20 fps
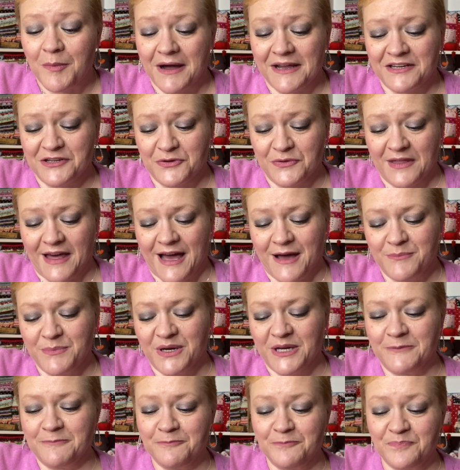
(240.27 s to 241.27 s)
might do that,
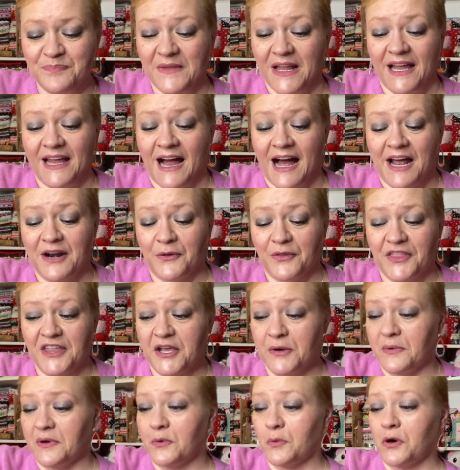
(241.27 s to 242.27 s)
but yeah, I don't
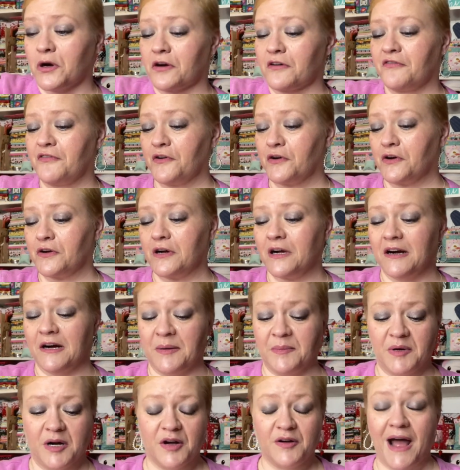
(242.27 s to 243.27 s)
think it would work for
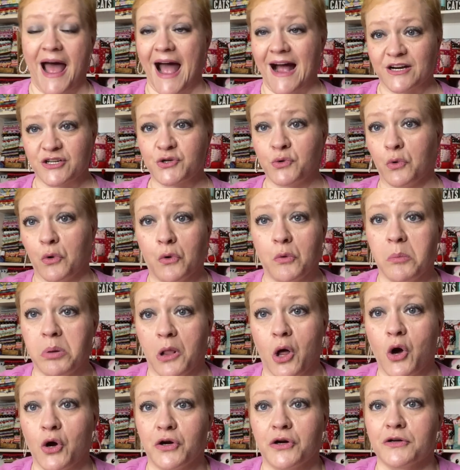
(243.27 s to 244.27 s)
actual
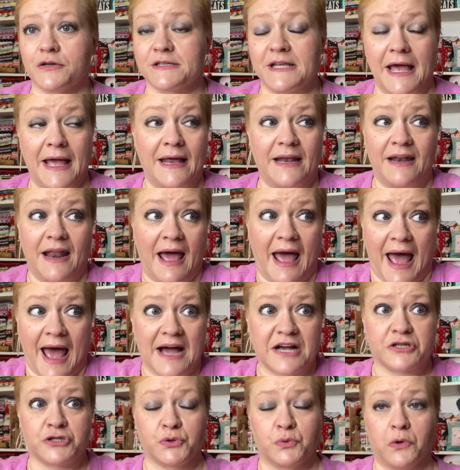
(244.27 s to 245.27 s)
bloggers and
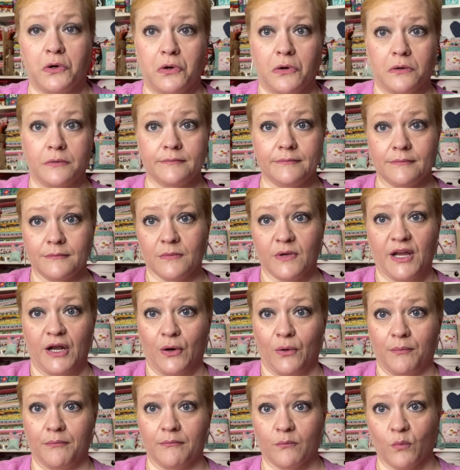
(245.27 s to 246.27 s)
actual, you
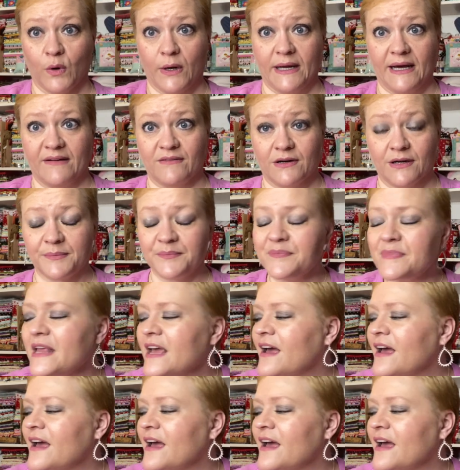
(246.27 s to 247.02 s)
know, whatever.